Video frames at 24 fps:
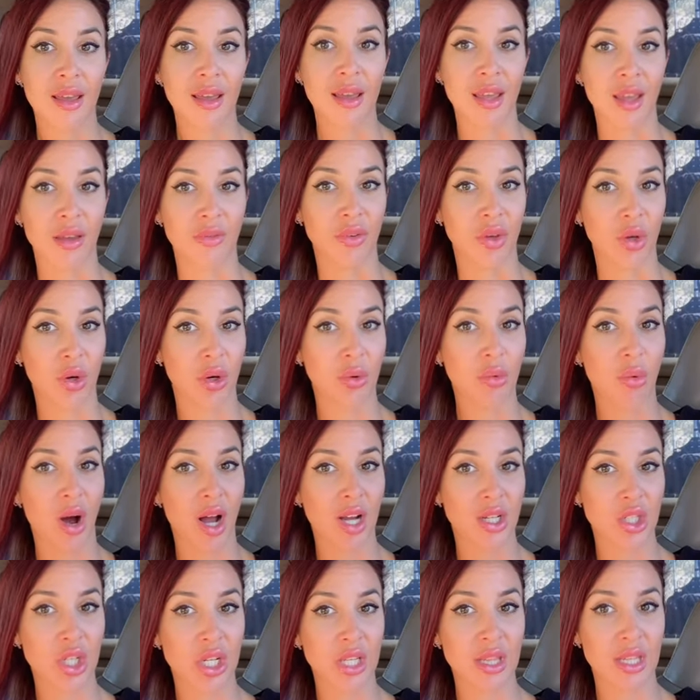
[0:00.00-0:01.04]
If you're
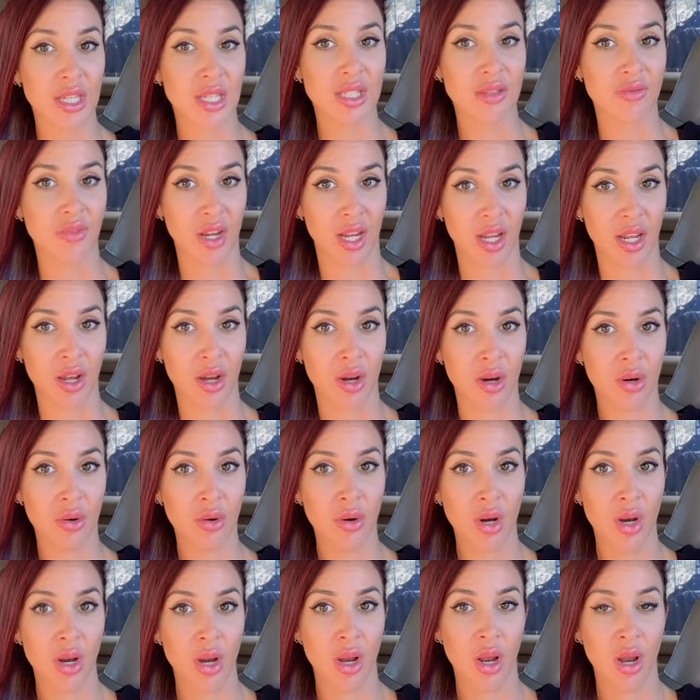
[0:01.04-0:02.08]
watching this video,
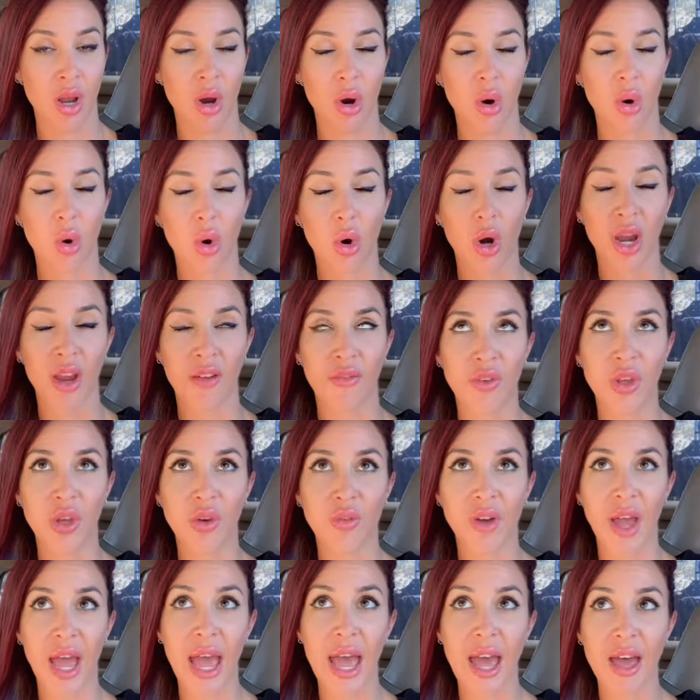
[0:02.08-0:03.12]
or if
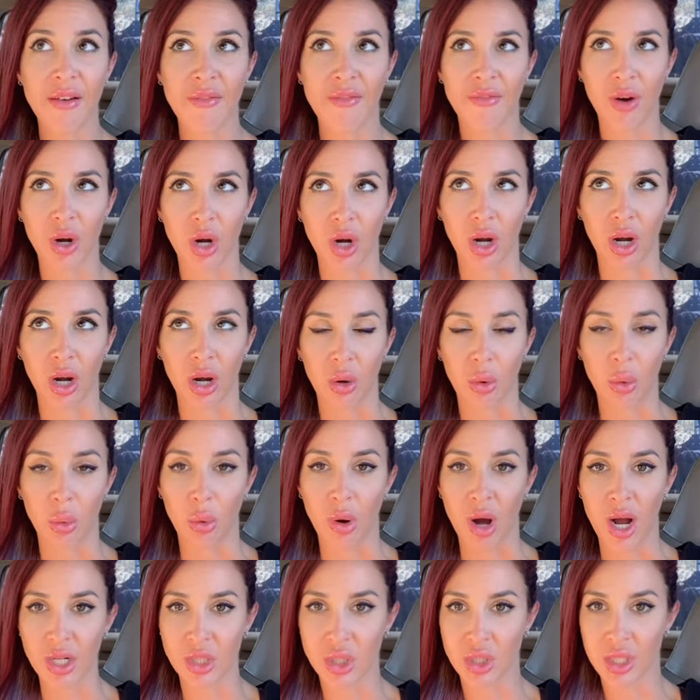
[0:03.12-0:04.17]
you've ever
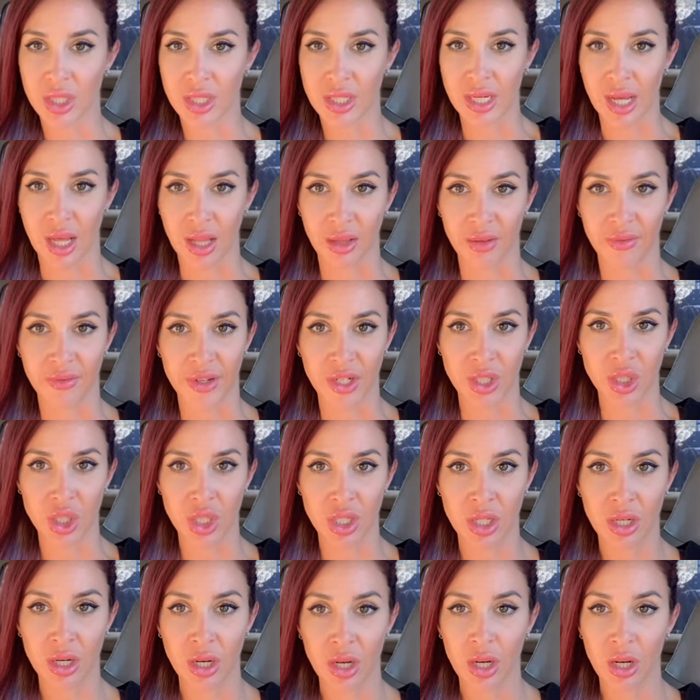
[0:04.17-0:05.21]
watched
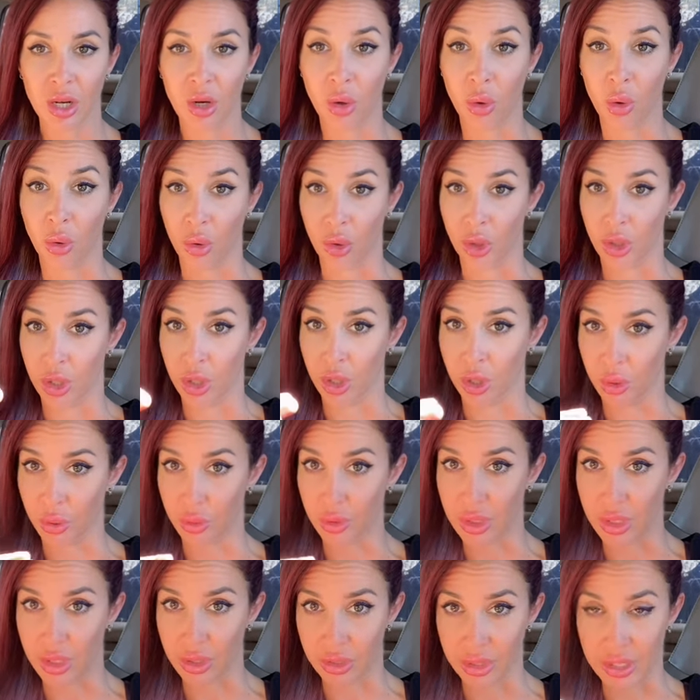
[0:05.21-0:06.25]
television, or
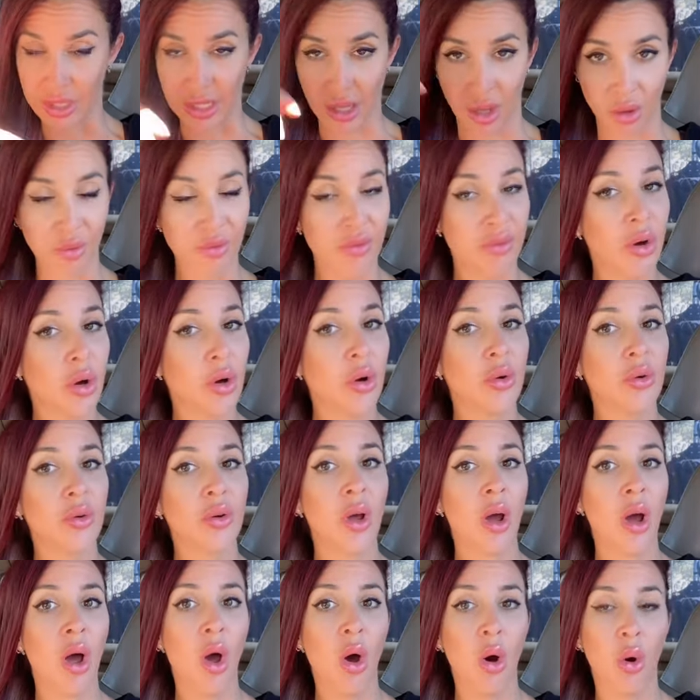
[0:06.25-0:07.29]
used your cell
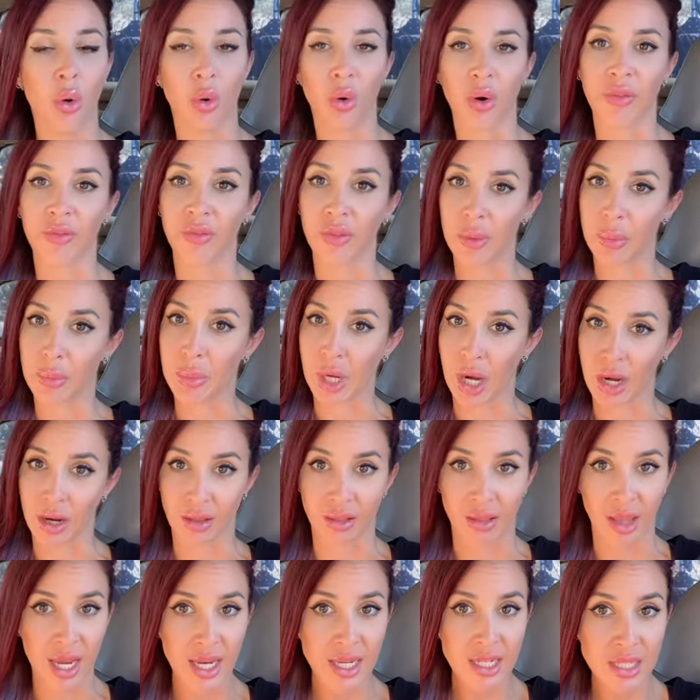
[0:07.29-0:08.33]
phone, or flipped on a
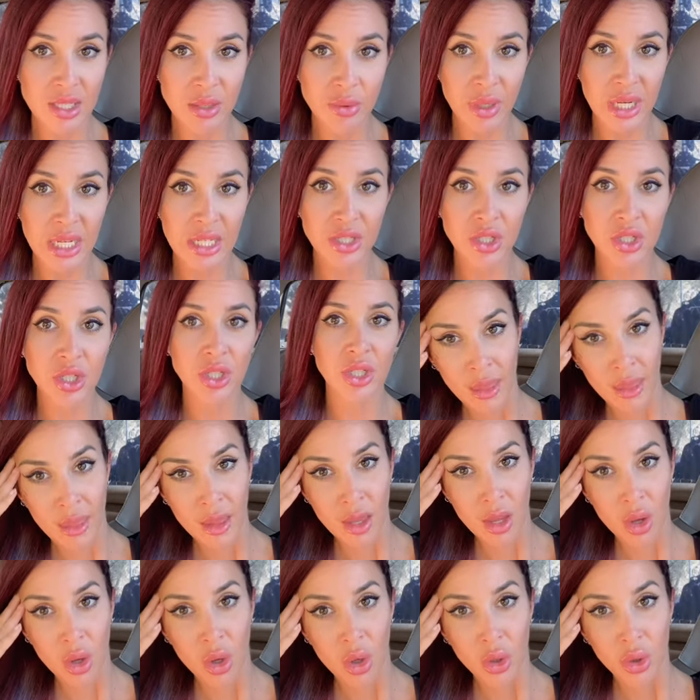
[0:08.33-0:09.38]
light switch,
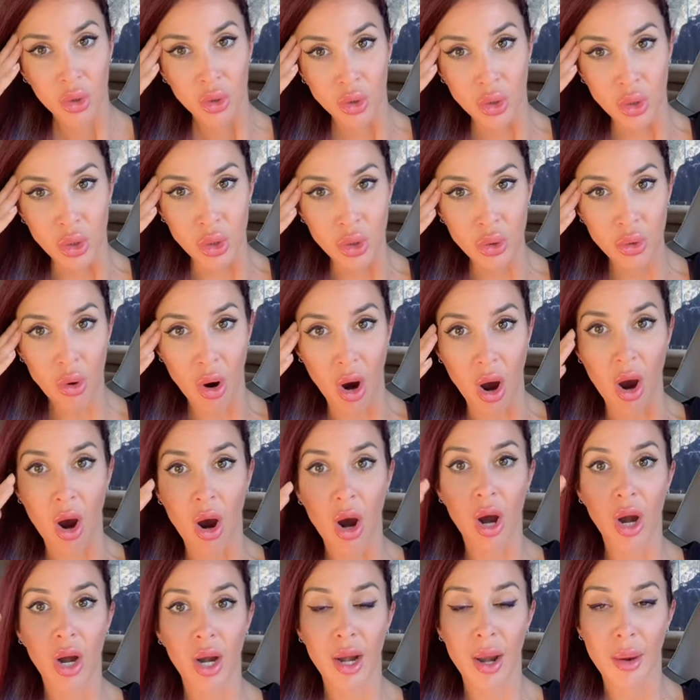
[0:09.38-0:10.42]
you
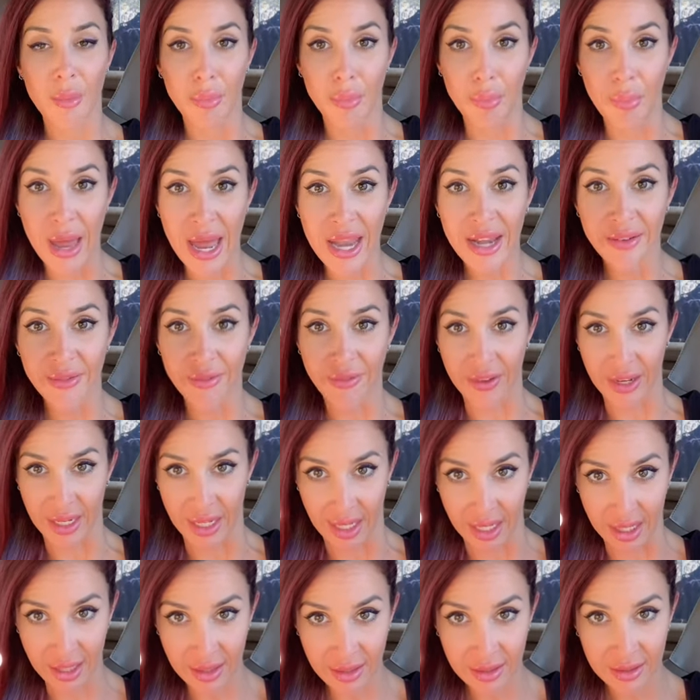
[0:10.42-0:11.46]
are
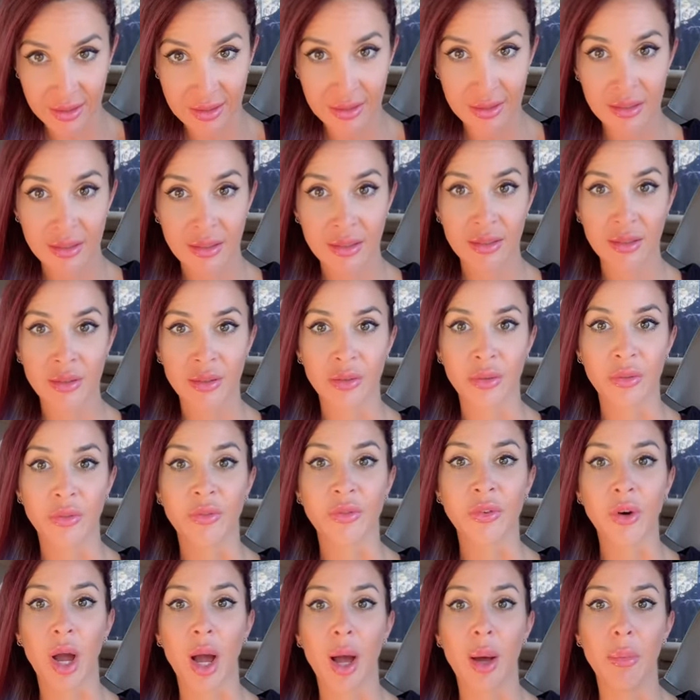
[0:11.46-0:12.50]
benefiting
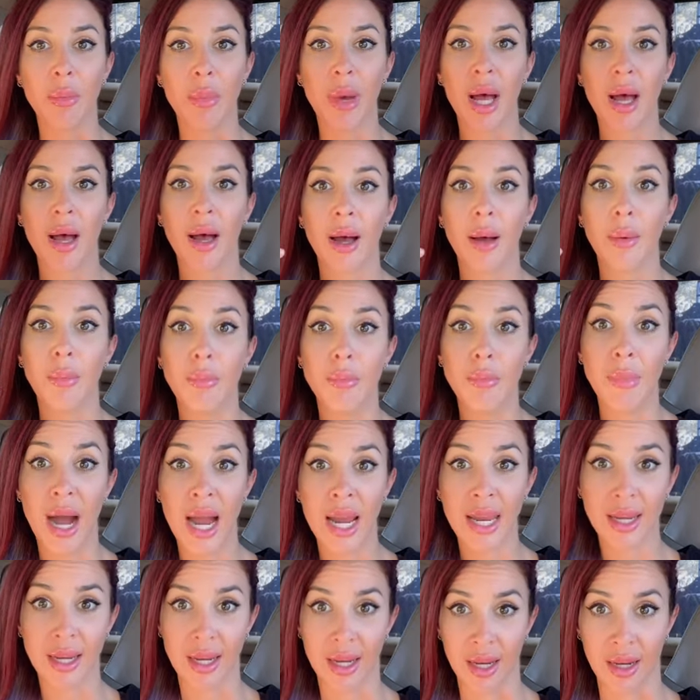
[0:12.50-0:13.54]
from
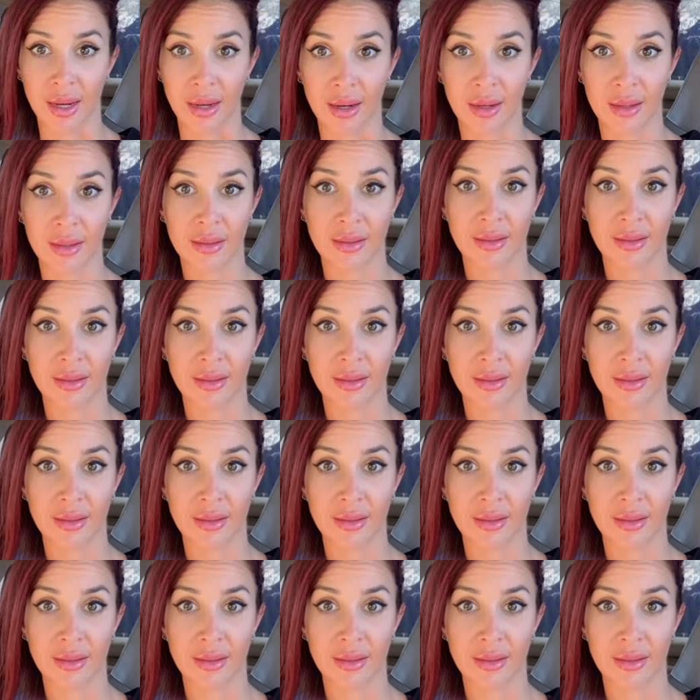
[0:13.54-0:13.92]
mining.